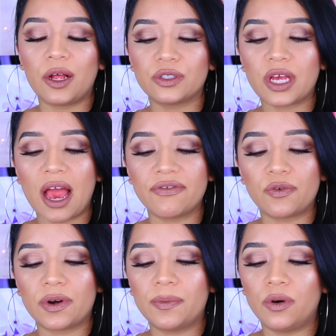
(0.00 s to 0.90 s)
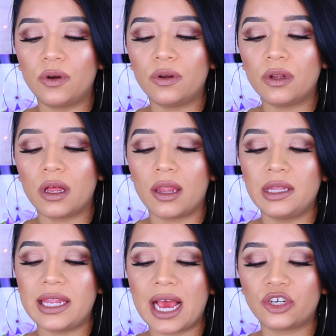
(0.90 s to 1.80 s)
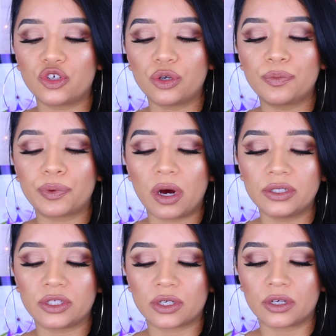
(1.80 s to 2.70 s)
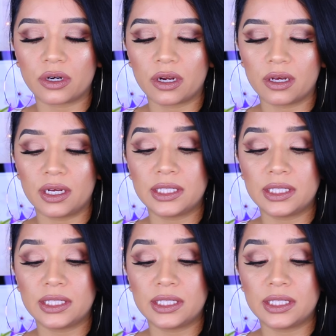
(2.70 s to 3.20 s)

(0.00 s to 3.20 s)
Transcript: I also have the Rimmel natural bronzer.